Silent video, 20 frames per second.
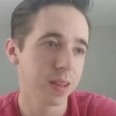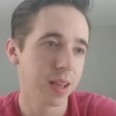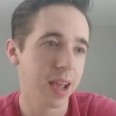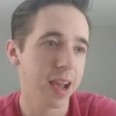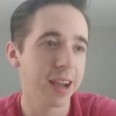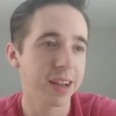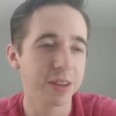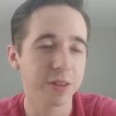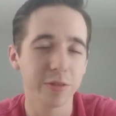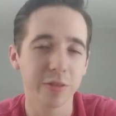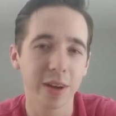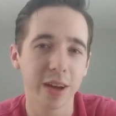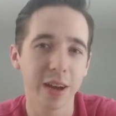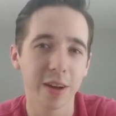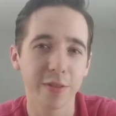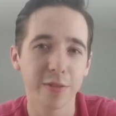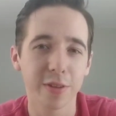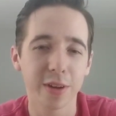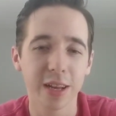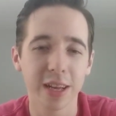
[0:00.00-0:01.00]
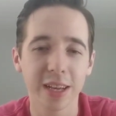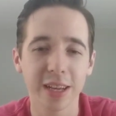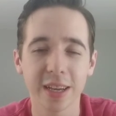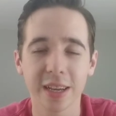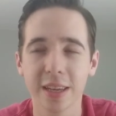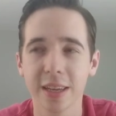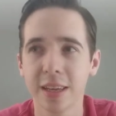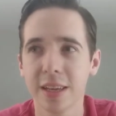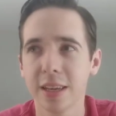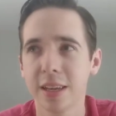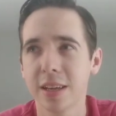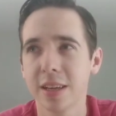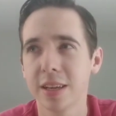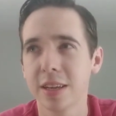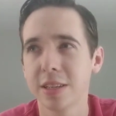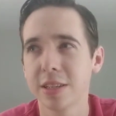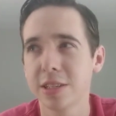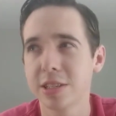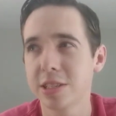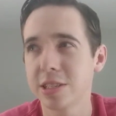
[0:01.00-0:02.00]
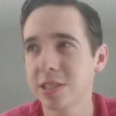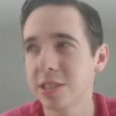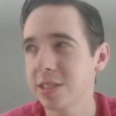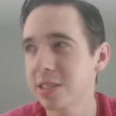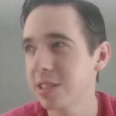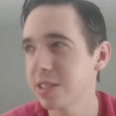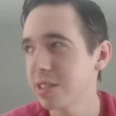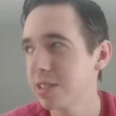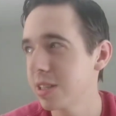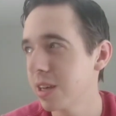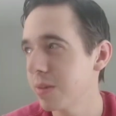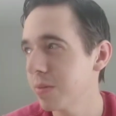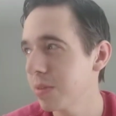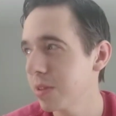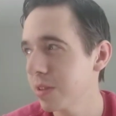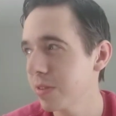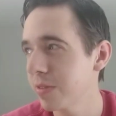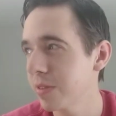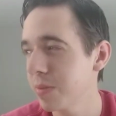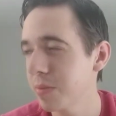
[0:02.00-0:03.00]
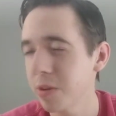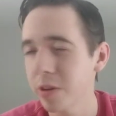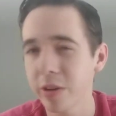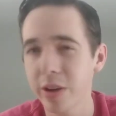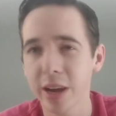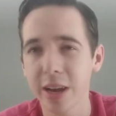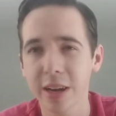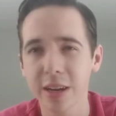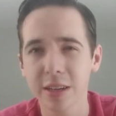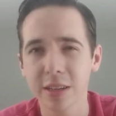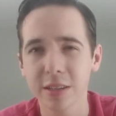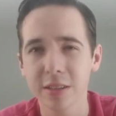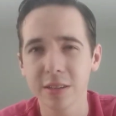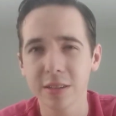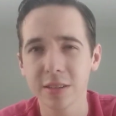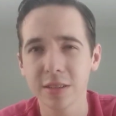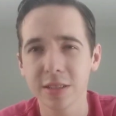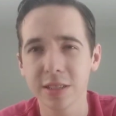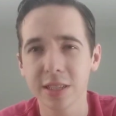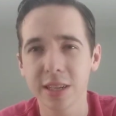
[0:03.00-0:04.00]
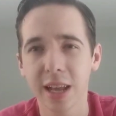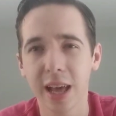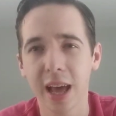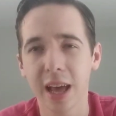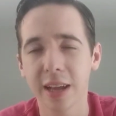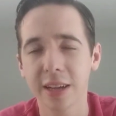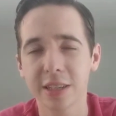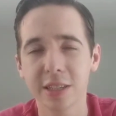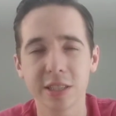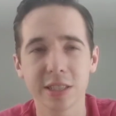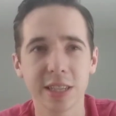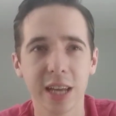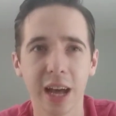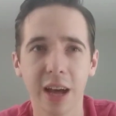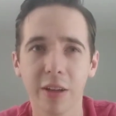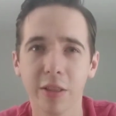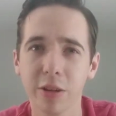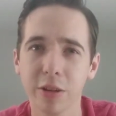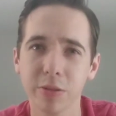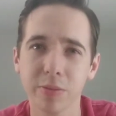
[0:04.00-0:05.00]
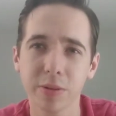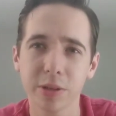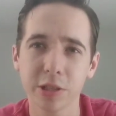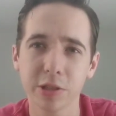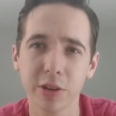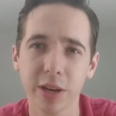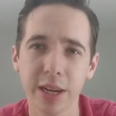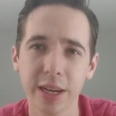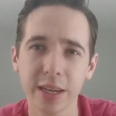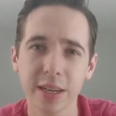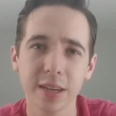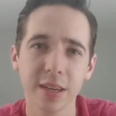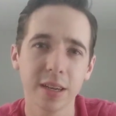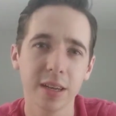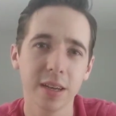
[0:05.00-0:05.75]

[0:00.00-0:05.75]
And I don't care for like some of the female characters and just how they're portrayed.